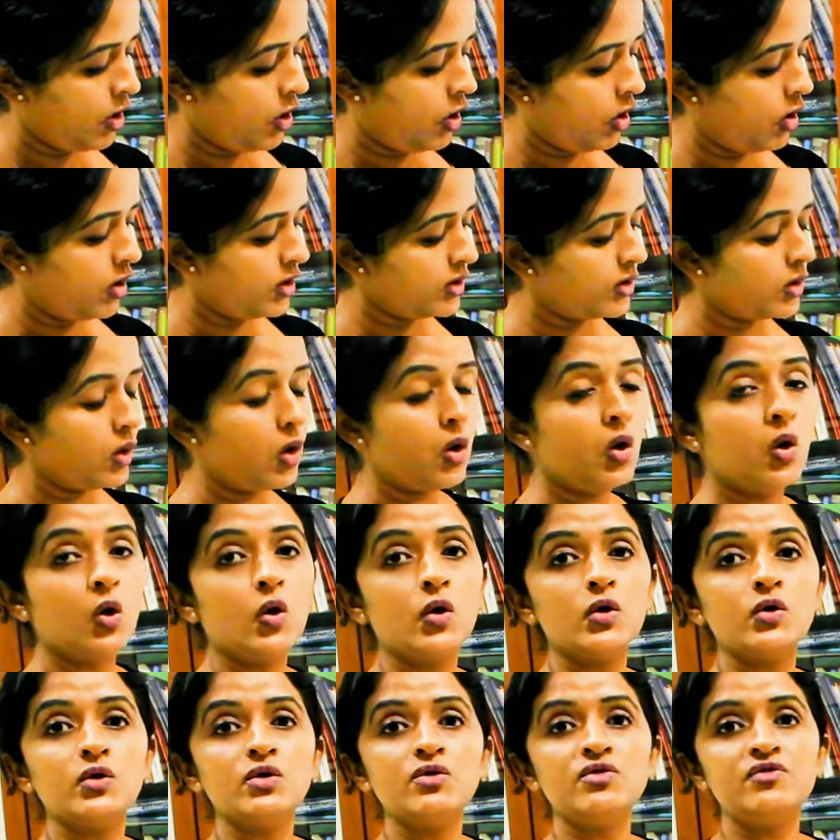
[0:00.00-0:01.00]
or
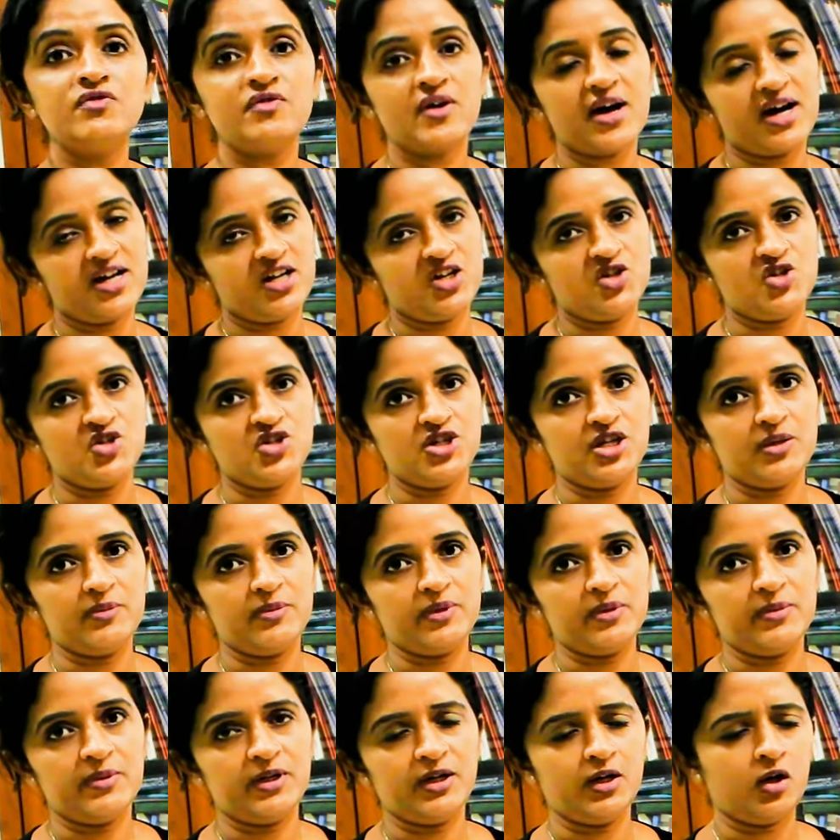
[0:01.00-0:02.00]
oropharyngeal
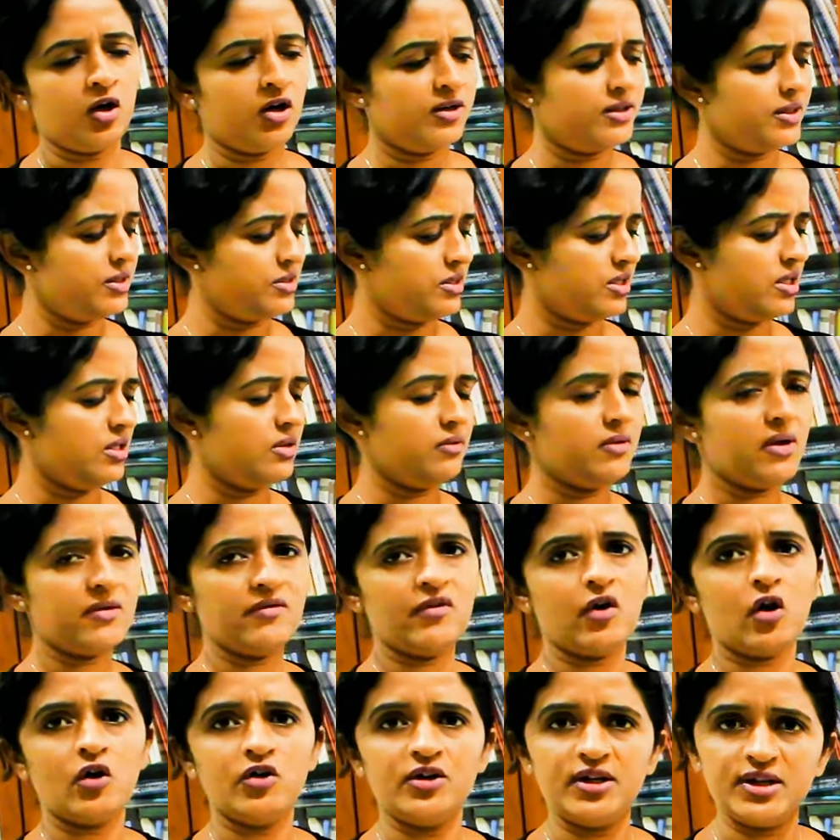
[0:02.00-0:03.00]
membrane. All these things we
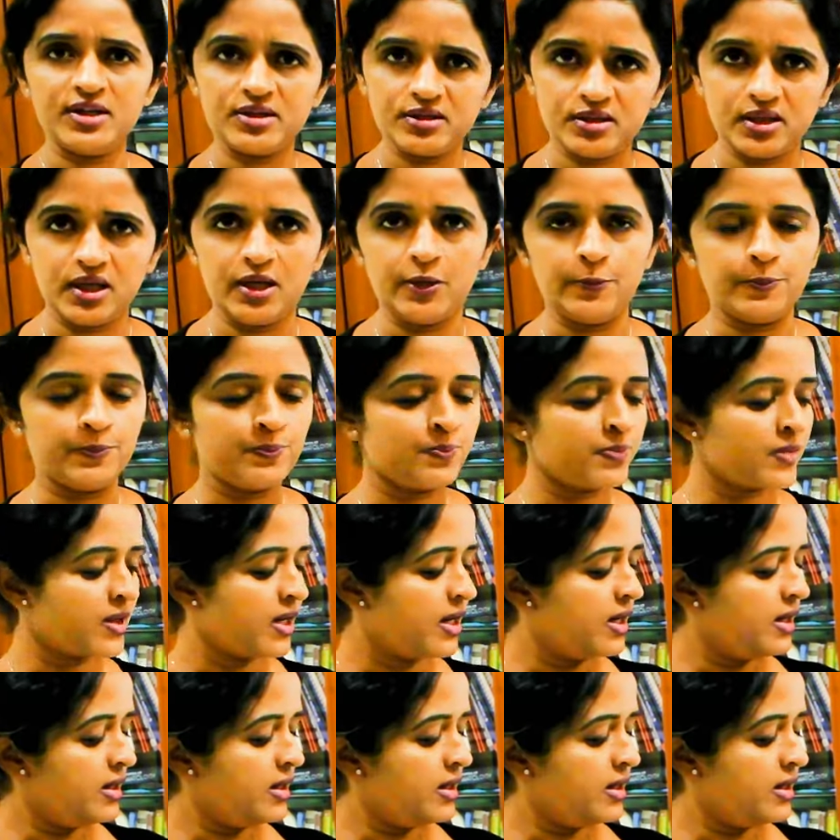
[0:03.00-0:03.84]
have already seen.